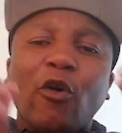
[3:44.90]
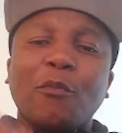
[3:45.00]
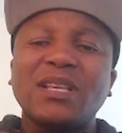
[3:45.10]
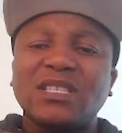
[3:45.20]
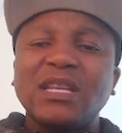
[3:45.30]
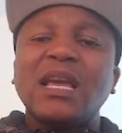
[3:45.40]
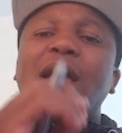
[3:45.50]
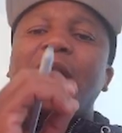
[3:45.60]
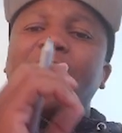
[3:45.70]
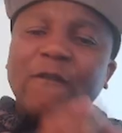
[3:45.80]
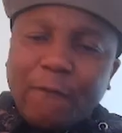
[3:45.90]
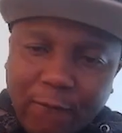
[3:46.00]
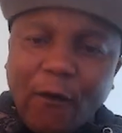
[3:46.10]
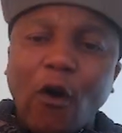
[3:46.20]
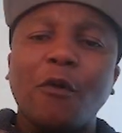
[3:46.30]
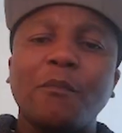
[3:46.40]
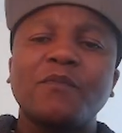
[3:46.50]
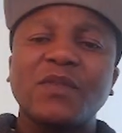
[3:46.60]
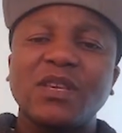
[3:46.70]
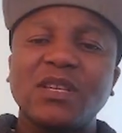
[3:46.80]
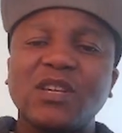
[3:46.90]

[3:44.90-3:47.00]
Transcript: in augmented form.